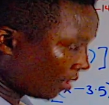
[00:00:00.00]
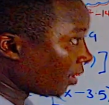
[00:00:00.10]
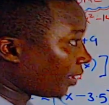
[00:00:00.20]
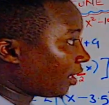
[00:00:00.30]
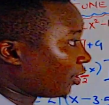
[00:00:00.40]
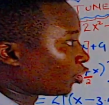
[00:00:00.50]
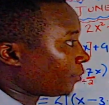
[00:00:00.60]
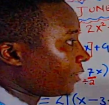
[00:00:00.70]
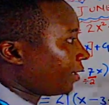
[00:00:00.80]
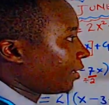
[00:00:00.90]
Now it will
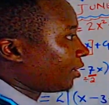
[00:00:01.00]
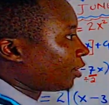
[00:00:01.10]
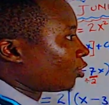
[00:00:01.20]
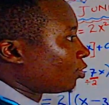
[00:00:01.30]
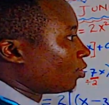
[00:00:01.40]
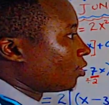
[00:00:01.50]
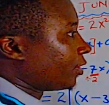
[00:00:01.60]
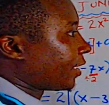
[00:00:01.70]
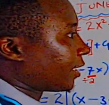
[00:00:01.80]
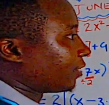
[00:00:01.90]
be
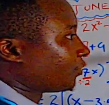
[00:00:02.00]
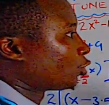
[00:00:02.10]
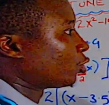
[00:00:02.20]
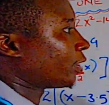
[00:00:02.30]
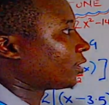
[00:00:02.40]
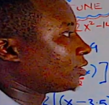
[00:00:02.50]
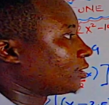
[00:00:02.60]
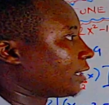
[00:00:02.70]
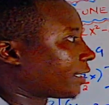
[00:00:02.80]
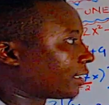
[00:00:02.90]
negative
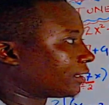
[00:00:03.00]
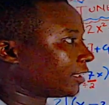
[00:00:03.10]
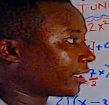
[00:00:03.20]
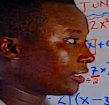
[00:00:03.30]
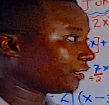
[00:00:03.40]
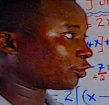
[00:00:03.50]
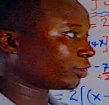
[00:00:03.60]
24.5, negative